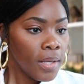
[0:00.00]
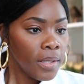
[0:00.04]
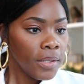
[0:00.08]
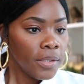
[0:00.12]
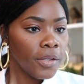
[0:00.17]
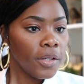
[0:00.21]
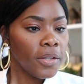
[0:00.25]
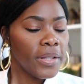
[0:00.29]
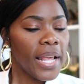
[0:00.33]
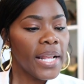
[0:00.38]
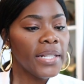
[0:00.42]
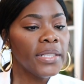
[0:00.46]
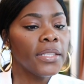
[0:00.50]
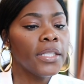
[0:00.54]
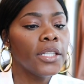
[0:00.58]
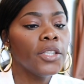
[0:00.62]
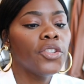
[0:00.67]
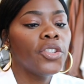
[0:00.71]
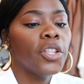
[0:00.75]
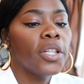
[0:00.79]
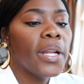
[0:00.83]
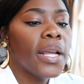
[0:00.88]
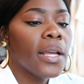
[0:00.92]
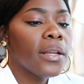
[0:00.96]
So that's the
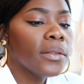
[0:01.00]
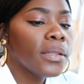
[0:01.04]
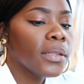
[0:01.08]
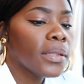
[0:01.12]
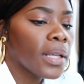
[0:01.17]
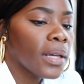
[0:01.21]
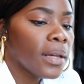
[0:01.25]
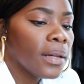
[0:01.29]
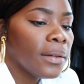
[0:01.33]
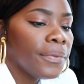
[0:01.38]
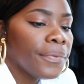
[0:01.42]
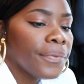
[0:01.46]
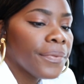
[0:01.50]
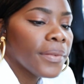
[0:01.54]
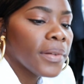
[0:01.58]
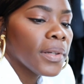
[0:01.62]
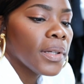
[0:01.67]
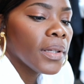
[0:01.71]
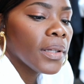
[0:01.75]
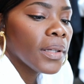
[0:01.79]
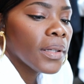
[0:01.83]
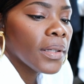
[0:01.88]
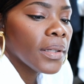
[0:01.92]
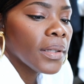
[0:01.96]
Chanel stuff.
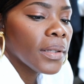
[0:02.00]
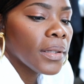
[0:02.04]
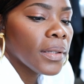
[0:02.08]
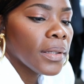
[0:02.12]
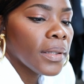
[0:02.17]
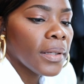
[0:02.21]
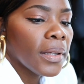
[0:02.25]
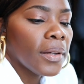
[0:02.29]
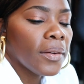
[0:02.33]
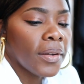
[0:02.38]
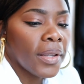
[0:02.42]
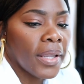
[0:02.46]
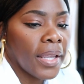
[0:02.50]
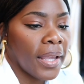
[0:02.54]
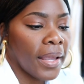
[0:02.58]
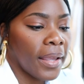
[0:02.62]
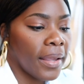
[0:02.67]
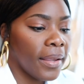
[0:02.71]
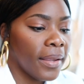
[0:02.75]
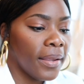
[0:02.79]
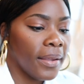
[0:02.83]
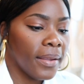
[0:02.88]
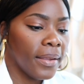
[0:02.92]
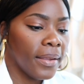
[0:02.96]
Okay.